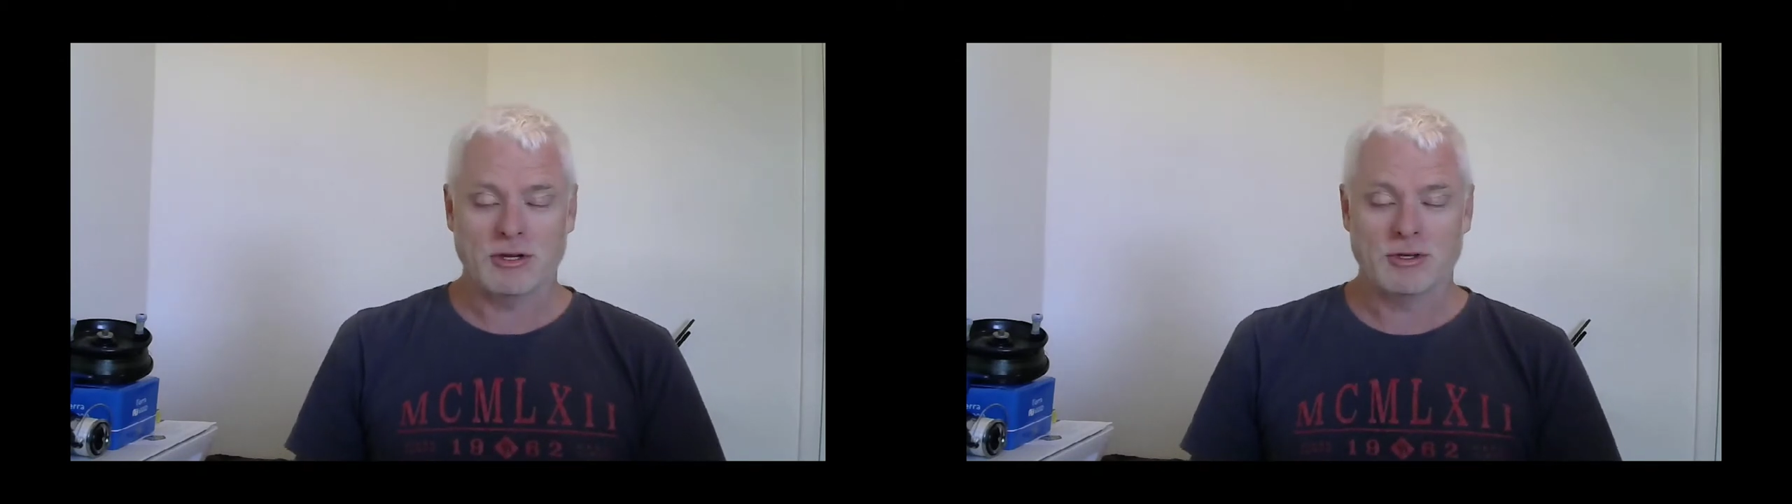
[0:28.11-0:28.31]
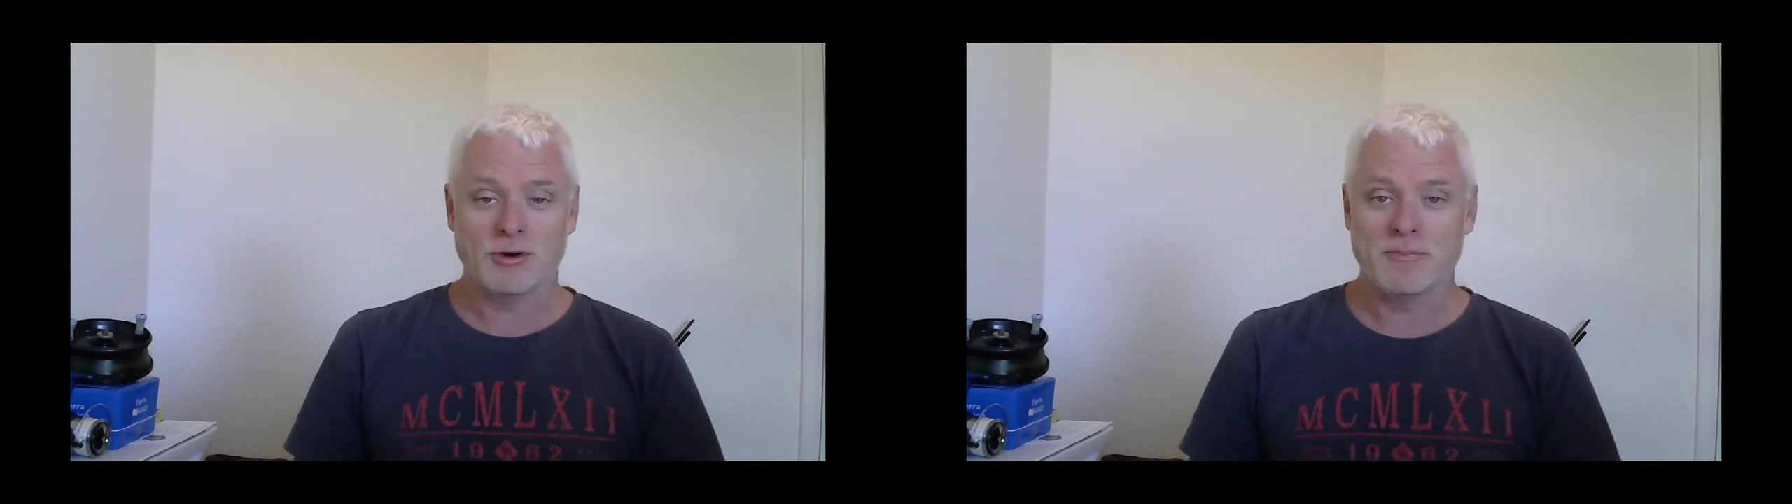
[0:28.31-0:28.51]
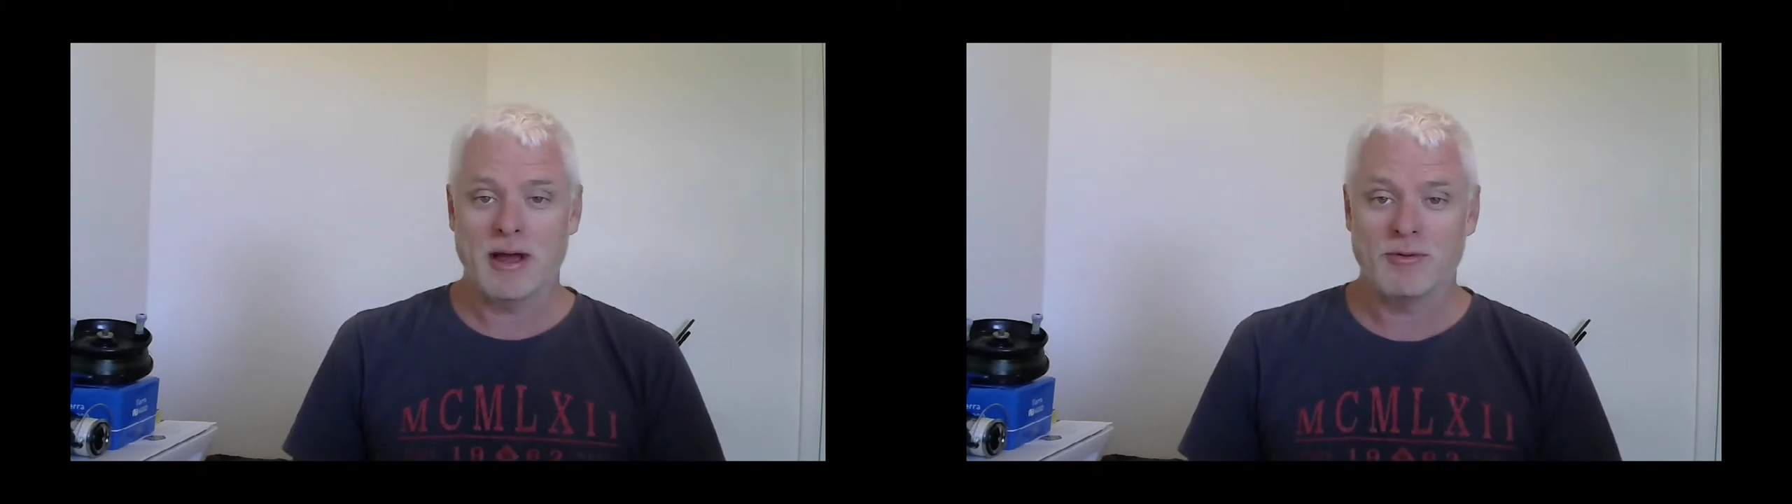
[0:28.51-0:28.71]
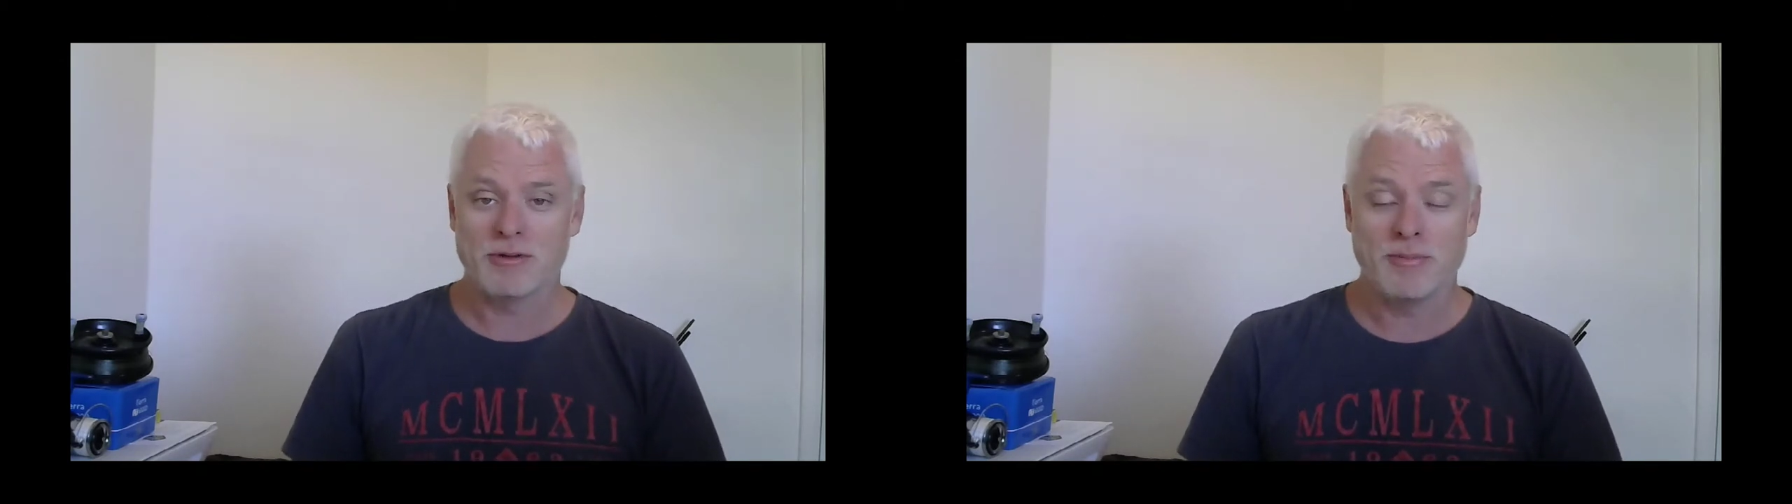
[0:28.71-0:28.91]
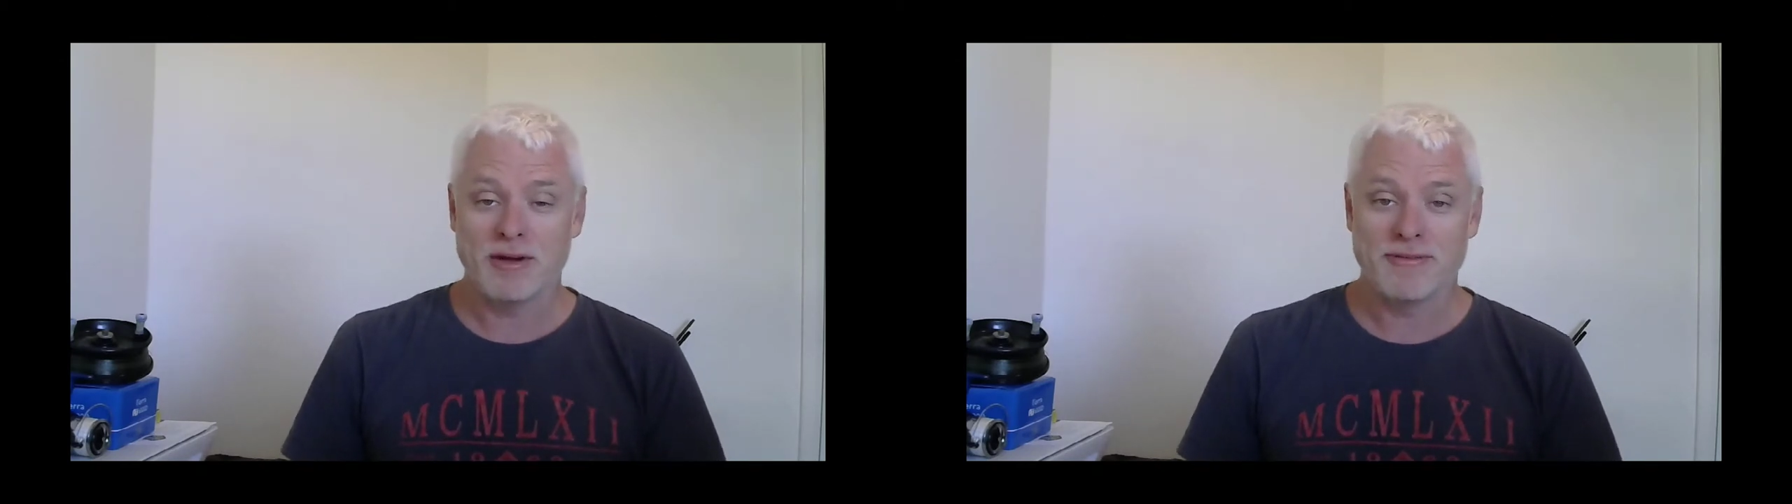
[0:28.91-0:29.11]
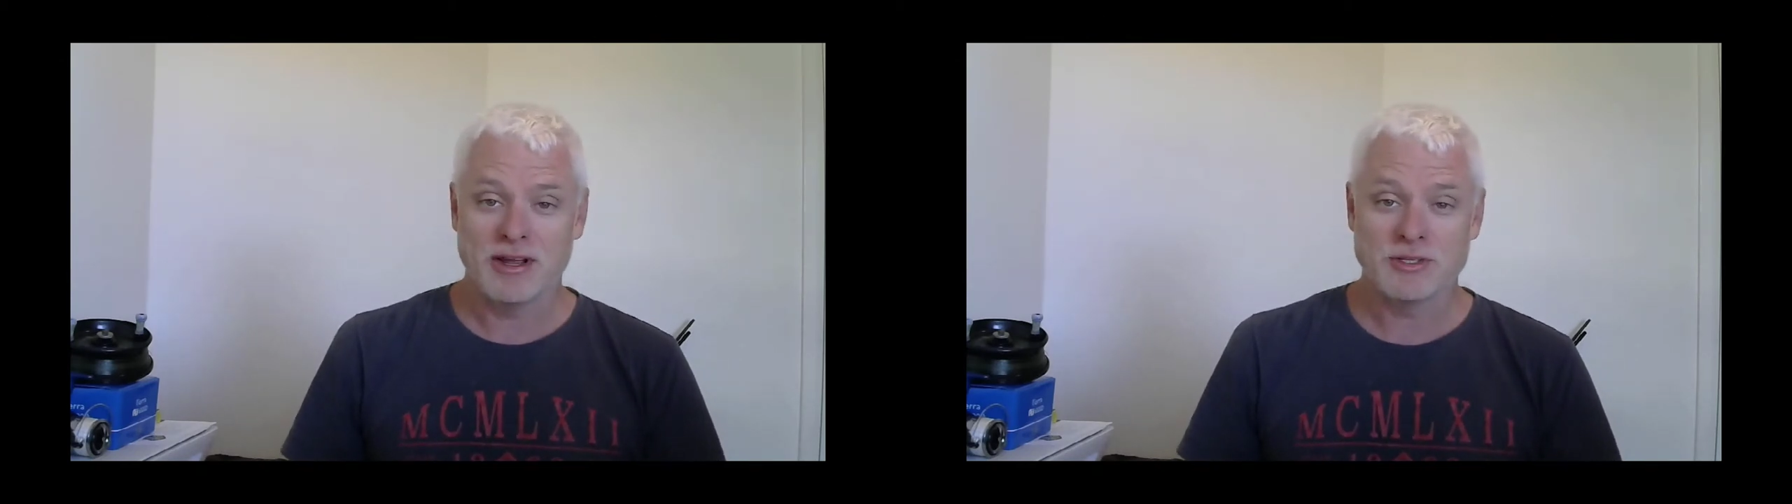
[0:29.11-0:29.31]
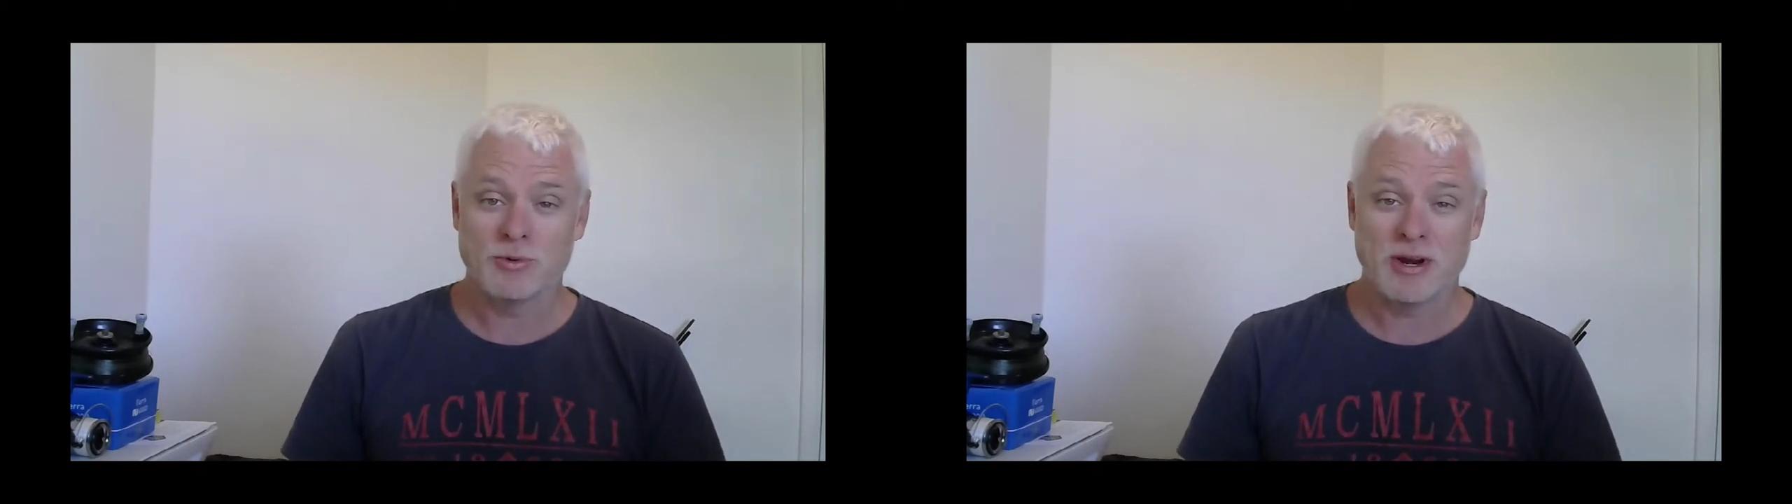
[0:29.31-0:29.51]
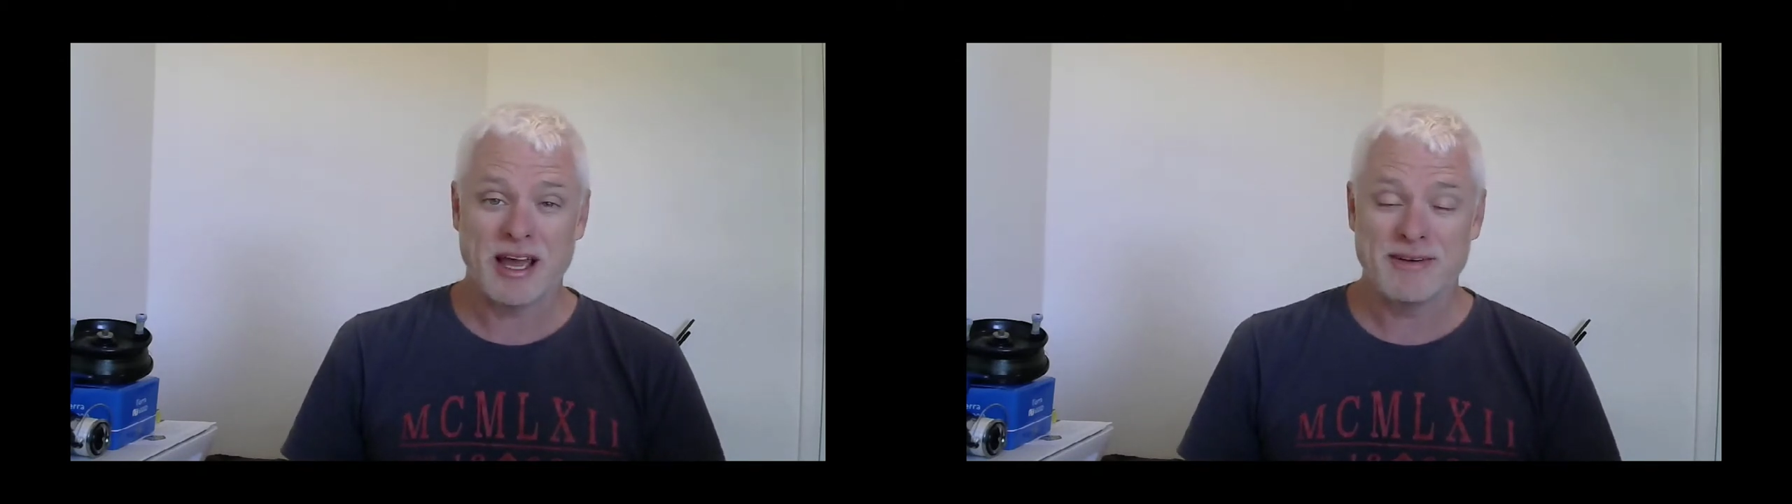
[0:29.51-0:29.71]
talk about with my friends
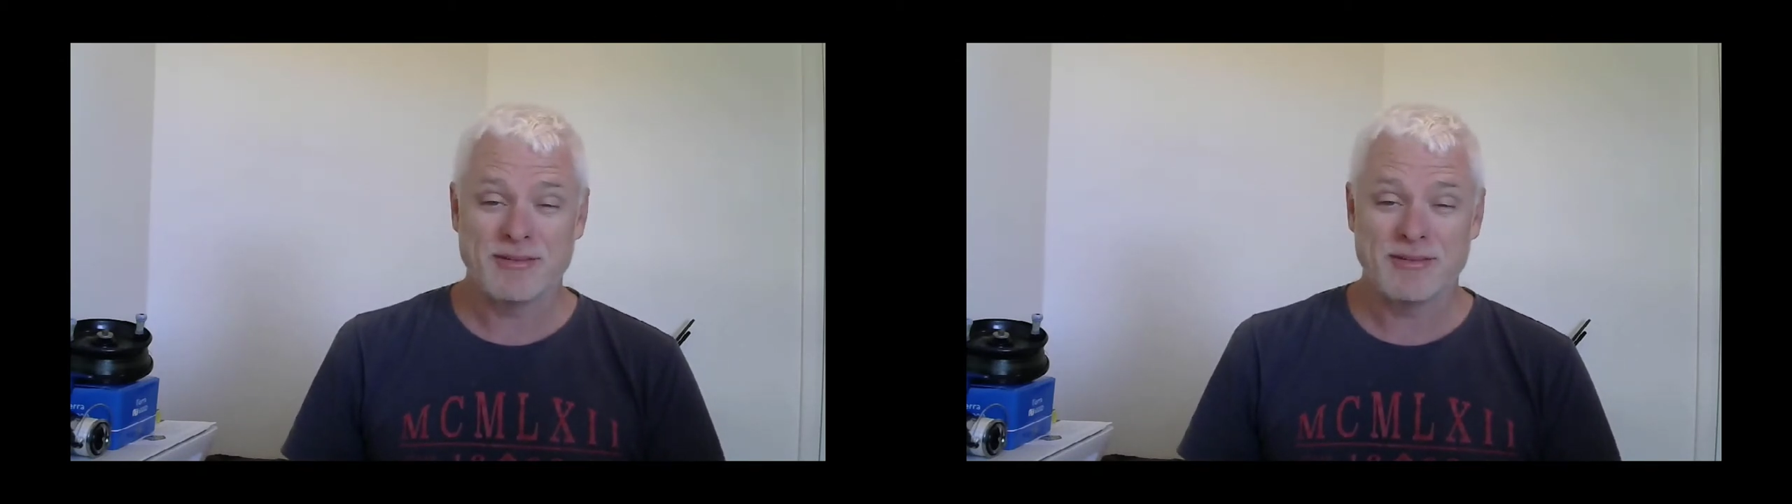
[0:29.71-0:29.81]
all day,